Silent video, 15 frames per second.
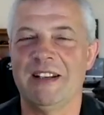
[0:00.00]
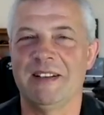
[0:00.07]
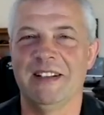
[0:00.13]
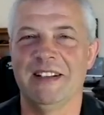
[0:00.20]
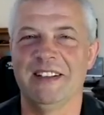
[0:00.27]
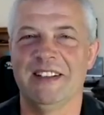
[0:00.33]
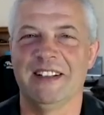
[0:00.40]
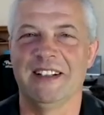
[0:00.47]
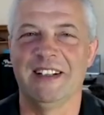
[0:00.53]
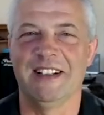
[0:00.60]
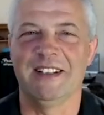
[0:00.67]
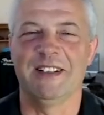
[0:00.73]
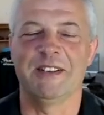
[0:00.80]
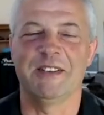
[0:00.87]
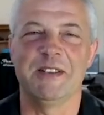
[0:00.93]
And,
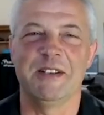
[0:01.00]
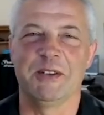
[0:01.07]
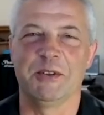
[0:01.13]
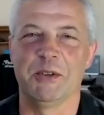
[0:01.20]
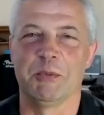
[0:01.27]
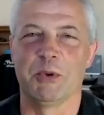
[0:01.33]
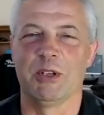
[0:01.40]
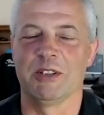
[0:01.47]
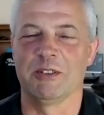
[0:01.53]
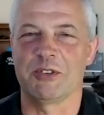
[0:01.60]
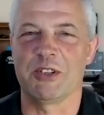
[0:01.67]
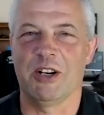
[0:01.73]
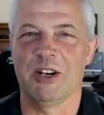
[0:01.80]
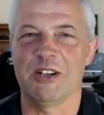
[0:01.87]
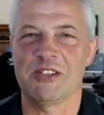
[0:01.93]
in the world of
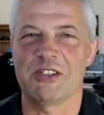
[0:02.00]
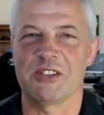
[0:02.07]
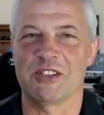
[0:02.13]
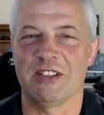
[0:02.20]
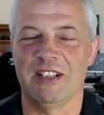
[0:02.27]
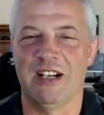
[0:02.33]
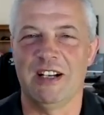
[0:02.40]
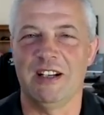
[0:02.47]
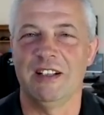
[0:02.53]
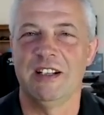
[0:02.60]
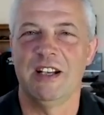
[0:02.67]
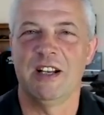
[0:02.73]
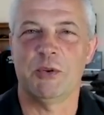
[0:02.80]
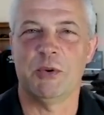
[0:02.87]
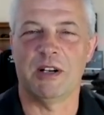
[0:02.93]
cars, there's
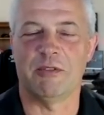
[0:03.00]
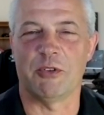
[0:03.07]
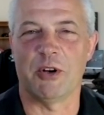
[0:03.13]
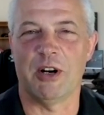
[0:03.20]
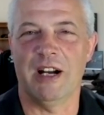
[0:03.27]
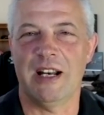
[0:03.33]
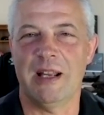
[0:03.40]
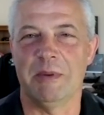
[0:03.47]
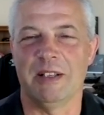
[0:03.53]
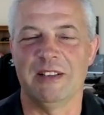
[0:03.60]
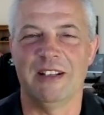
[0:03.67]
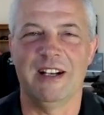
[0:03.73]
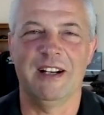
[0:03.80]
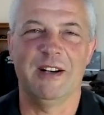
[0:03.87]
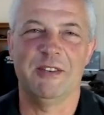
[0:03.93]
quite a variety, but
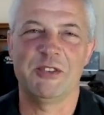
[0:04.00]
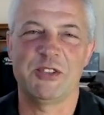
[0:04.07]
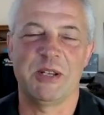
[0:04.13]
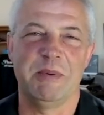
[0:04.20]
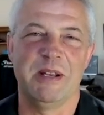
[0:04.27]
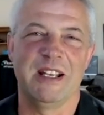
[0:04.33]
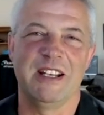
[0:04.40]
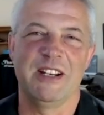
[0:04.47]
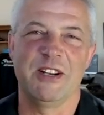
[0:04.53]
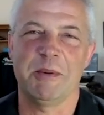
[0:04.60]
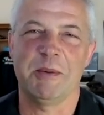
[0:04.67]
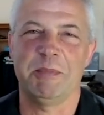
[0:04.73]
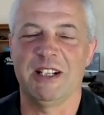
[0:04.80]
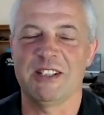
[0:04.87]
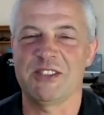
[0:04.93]
obviously being in
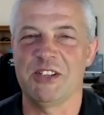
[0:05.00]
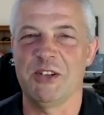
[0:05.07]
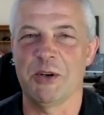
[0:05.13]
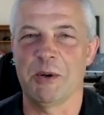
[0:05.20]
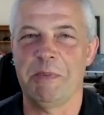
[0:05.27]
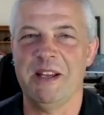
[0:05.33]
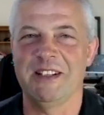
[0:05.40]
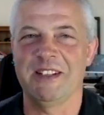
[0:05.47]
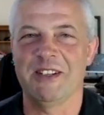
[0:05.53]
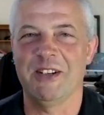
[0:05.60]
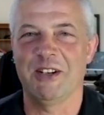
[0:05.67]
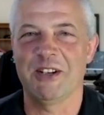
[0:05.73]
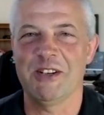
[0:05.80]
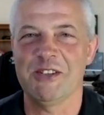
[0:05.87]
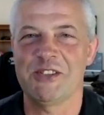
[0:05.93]
Europe, lots of European
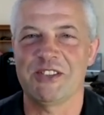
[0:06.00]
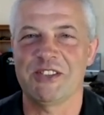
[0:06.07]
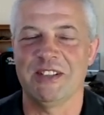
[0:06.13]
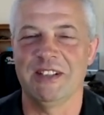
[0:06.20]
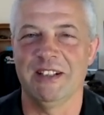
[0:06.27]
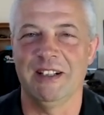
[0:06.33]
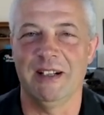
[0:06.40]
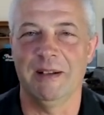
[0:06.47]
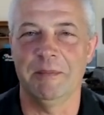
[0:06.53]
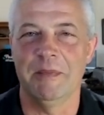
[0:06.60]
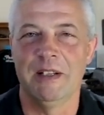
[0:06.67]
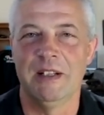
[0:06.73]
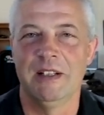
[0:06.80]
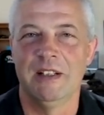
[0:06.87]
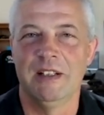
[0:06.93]
cars.
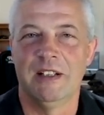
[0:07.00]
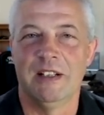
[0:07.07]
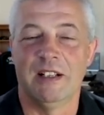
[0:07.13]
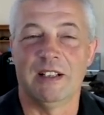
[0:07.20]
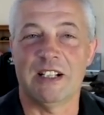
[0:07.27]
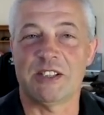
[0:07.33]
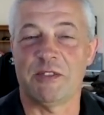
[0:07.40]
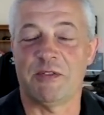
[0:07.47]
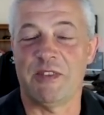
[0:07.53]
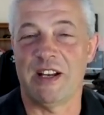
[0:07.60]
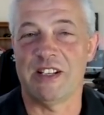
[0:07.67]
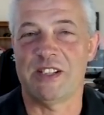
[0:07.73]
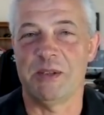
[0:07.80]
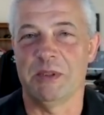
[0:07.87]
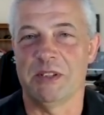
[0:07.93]
Lots of
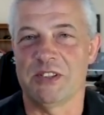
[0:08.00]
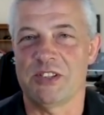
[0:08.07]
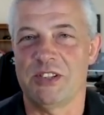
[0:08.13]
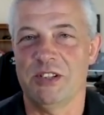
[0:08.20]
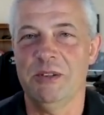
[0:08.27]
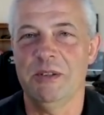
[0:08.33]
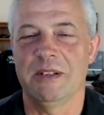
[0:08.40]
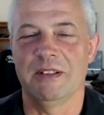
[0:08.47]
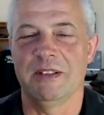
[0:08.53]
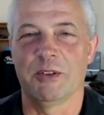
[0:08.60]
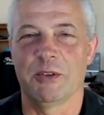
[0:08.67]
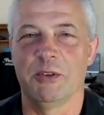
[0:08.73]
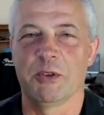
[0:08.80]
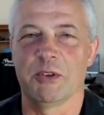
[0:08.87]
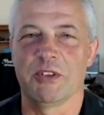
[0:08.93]
fancy ones too.
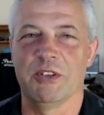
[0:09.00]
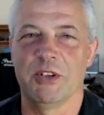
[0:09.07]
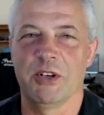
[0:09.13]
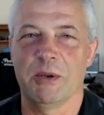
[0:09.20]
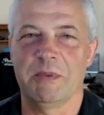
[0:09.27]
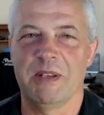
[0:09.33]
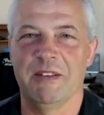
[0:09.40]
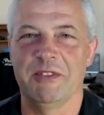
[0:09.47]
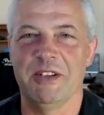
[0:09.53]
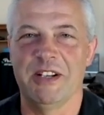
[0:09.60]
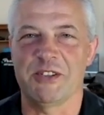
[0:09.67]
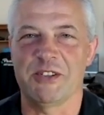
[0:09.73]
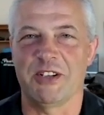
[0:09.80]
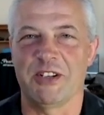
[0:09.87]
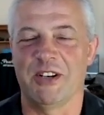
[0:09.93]
Northern Europe, they have
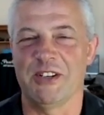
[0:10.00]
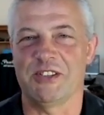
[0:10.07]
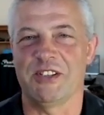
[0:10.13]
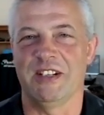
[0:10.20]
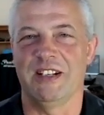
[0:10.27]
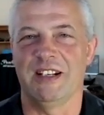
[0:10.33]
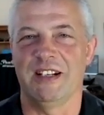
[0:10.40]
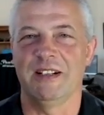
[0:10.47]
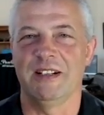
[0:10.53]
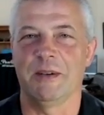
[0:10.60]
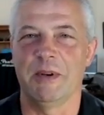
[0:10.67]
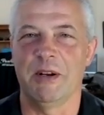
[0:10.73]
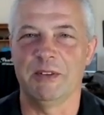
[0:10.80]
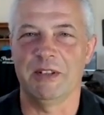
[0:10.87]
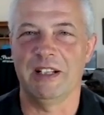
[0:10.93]
nicer cars than
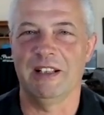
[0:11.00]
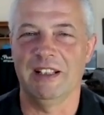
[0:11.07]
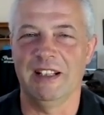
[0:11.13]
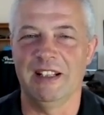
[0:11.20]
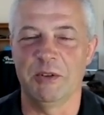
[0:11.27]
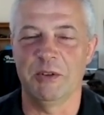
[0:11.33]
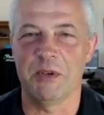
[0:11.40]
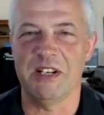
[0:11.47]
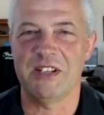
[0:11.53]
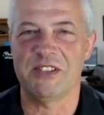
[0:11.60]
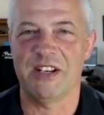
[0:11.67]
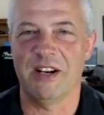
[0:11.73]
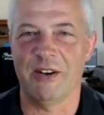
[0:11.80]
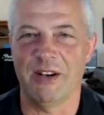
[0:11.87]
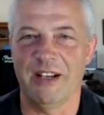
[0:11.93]
around Italy and Greece
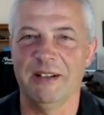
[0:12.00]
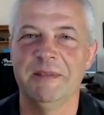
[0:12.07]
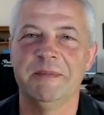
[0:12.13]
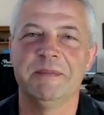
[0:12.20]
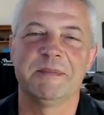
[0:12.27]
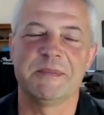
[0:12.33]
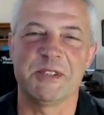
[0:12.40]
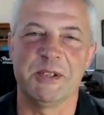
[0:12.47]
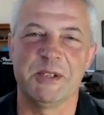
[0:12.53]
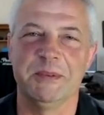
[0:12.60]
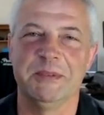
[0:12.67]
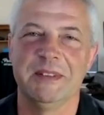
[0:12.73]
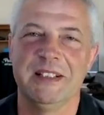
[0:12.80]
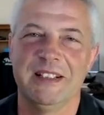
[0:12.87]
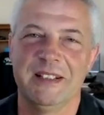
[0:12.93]
area. So
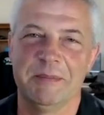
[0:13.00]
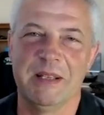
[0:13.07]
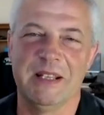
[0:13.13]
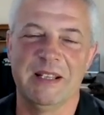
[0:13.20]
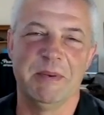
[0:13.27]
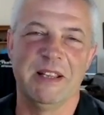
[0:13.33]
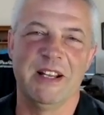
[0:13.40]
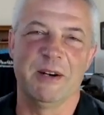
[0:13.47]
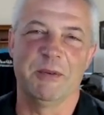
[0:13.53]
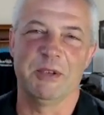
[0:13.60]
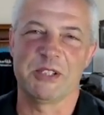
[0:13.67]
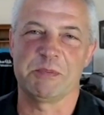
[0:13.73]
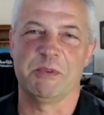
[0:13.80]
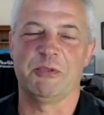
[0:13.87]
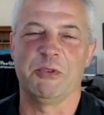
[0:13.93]
been there
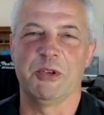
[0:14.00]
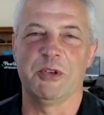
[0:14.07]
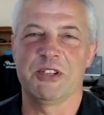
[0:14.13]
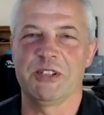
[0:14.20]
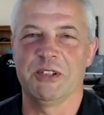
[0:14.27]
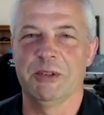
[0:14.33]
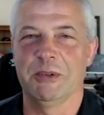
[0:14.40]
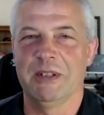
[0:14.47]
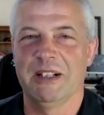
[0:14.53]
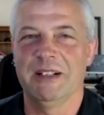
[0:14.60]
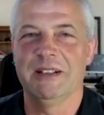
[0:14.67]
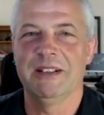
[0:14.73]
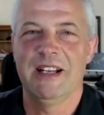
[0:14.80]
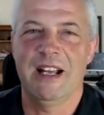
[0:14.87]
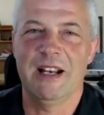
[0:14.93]
once before. So
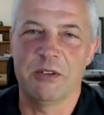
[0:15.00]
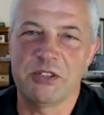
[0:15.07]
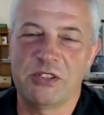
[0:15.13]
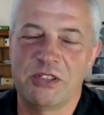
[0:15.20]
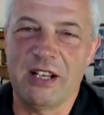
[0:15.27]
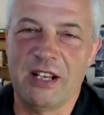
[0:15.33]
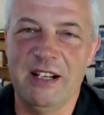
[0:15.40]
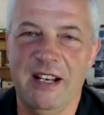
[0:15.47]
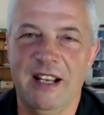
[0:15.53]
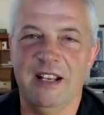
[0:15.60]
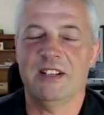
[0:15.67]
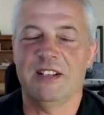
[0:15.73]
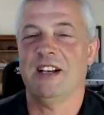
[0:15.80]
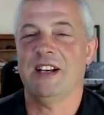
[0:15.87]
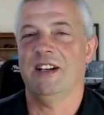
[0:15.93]
anyways,
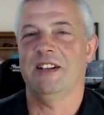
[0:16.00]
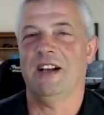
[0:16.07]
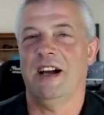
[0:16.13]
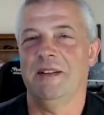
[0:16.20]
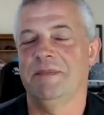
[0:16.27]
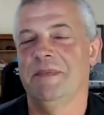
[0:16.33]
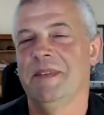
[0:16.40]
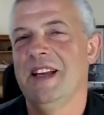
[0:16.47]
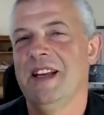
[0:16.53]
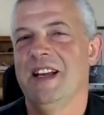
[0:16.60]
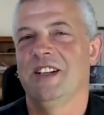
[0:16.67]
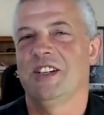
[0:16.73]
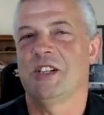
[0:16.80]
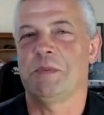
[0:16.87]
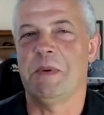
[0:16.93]

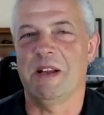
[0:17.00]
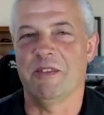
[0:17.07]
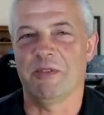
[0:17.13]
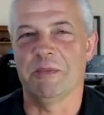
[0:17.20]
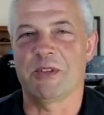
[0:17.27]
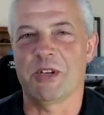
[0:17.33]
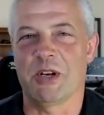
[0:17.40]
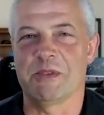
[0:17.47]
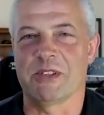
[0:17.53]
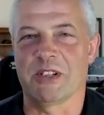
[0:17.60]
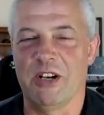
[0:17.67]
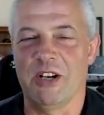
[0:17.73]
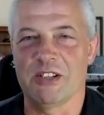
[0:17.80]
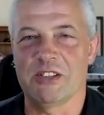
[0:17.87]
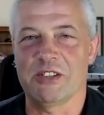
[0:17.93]
just speaking from terms of
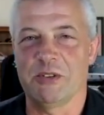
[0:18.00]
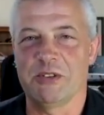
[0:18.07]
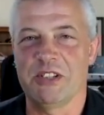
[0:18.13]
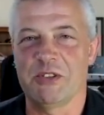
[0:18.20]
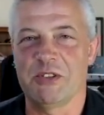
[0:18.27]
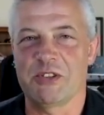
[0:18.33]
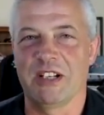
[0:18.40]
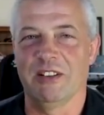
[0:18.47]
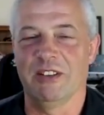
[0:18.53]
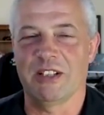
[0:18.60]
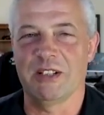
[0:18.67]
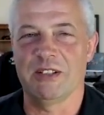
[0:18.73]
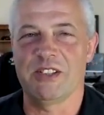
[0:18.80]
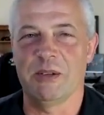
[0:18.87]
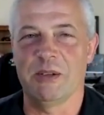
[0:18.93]
cars, it's always interesting to
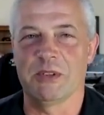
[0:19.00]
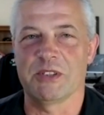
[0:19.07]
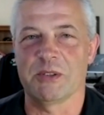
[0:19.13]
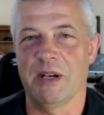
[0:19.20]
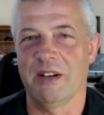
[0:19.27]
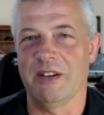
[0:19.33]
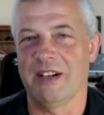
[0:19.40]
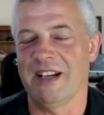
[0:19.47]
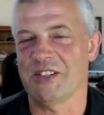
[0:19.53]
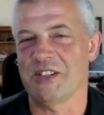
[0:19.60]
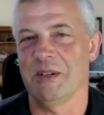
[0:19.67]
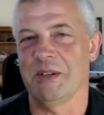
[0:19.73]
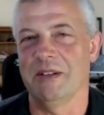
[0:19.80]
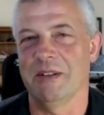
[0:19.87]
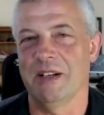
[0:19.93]
look and see what's around. And I
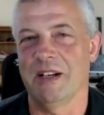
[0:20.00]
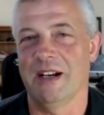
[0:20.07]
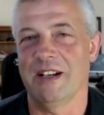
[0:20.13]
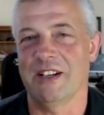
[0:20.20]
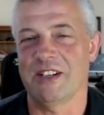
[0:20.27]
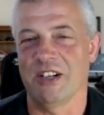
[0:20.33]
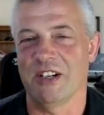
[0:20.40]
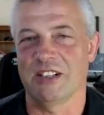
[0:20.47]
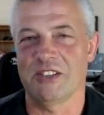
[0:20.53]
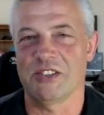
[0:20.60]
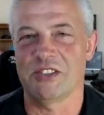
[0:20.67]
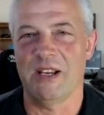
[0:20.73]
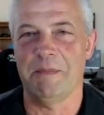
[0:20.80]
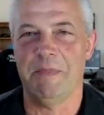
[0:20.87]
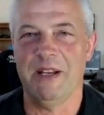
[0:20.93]
actually got to St.